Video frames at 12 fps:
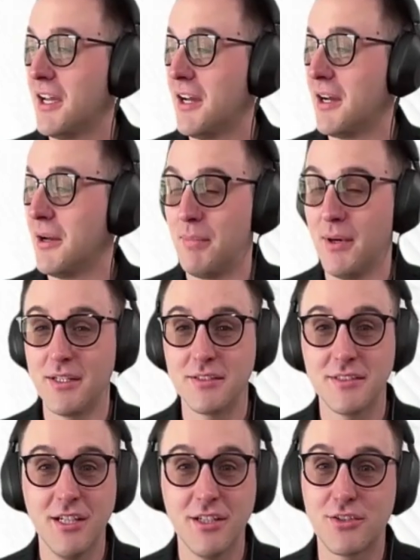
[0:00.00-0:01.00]
Baz
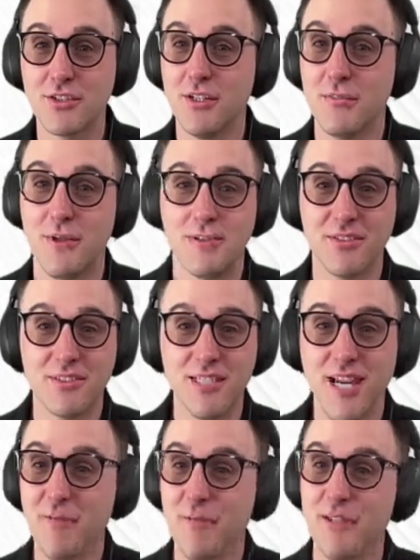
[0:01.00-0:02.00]
Dijkstra and Paul
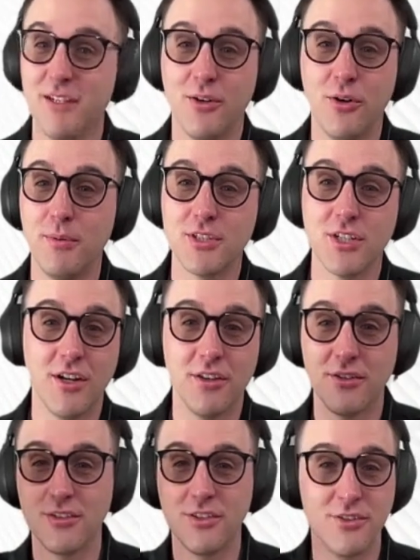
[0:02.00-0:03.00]
Grazafi and a whole bunch of
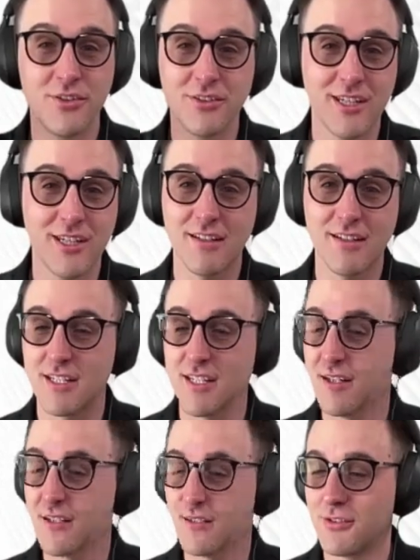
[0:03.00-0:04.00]
others, the casting
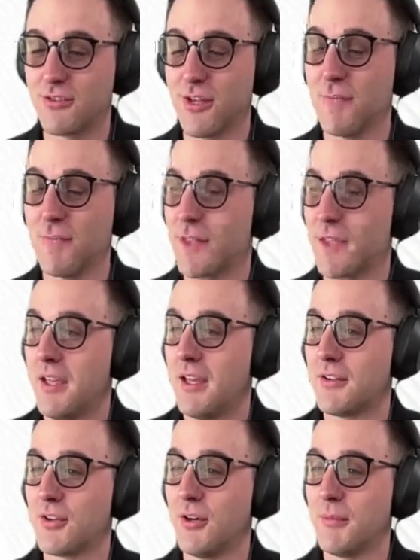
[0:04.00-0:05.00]
characters, right?
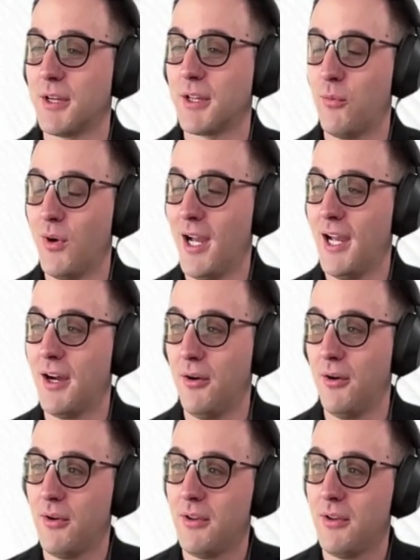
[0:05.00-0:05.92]
And so I'm like, wow,